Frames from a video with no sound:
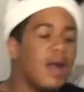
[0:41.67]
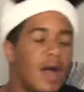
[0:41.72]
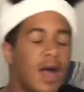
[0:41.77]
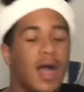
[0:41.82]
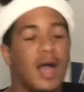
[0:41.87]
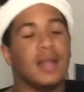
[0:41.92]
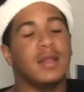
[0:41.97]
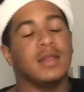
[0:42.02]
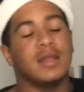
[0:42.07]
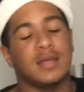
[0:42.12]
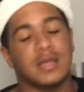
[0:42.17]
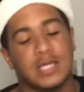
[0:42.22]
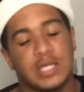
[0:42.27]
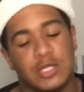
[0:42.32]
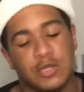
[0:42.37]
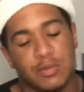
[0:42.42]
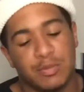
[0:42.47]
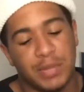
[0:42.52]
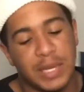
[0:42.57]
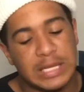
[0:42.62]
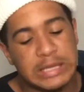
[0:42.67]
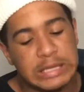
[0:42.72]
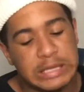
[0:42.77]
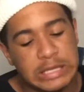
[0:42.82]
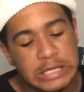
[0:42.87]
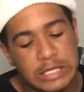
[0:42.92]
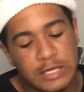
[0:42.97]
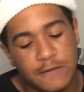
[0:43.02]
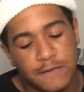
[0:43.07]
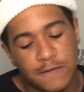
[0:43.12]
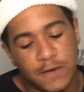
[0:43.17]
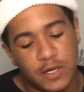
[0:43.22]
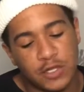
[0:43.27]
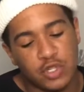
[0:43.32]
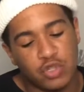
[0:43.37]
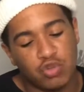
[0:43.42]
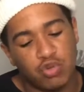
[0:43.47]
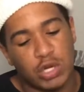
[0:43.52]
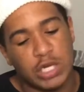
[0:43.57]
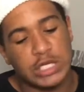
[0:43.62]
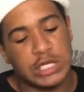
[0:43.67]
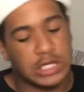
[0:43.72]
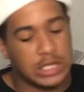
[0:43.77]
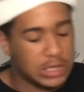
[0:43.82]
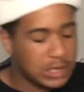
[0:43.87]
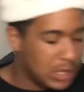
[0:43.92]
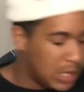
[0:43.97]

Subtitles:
All right, look. So basically, the first question